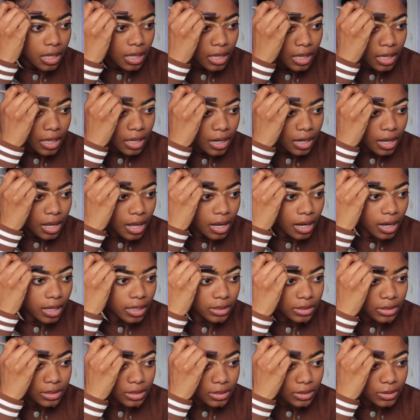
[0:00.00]
And I
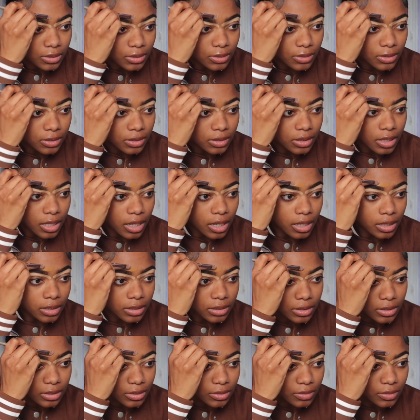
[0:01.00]
like to use
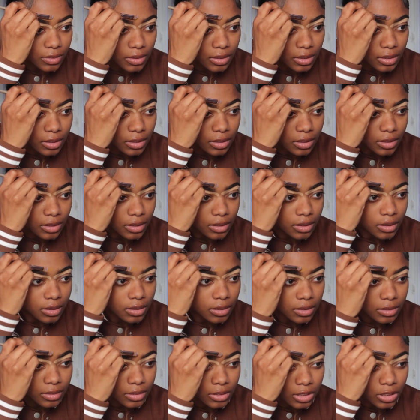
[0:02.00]
that to really,
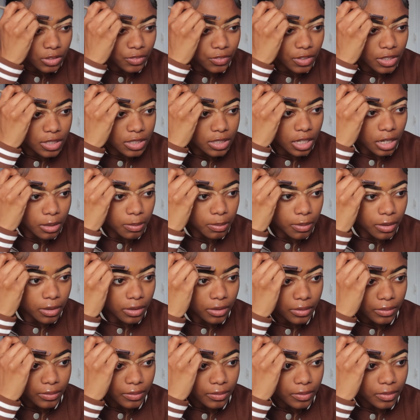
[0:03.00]
just for the top
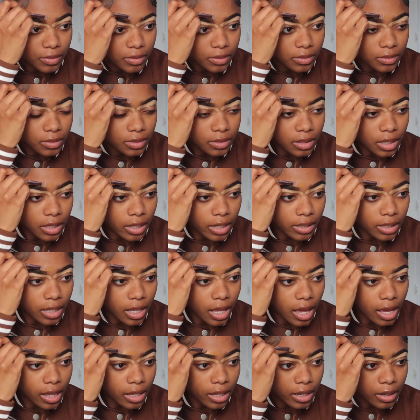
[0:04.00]
part, because I like the
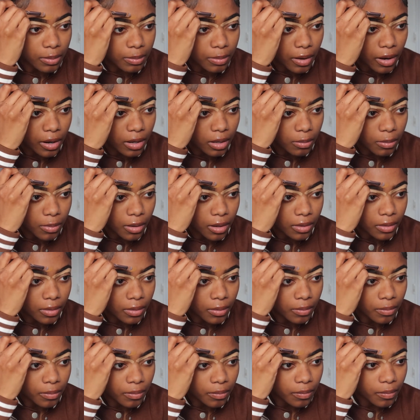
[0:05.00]
highlighted part at the
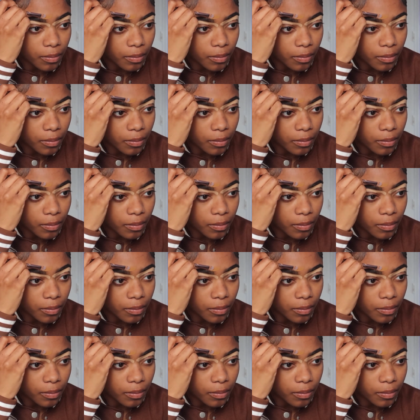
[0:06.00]
bottom.